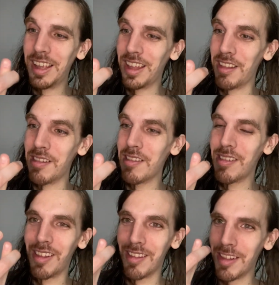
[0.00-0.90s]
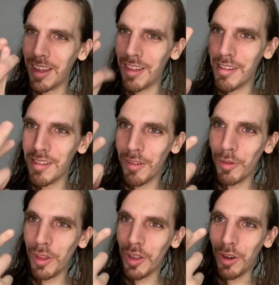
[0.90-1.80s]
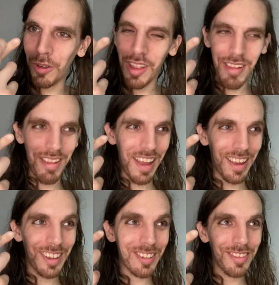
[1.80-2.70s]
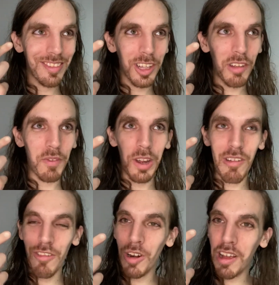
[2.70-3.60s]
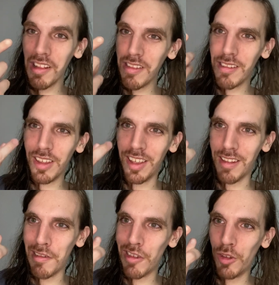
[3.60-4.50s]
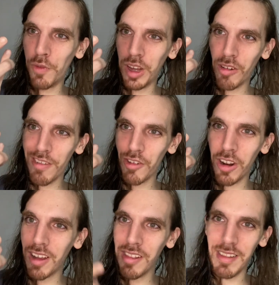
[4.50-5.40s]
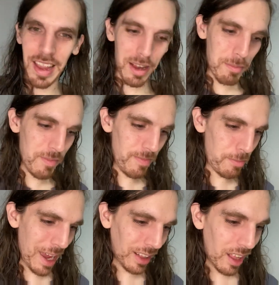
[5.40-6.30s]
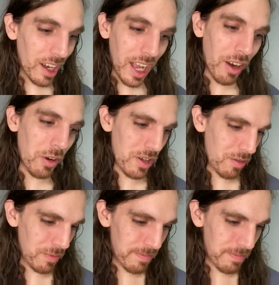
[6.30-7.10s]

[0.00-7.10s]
This is like, fingers crossed. Is two fingers crossed like bad luck? I don't know.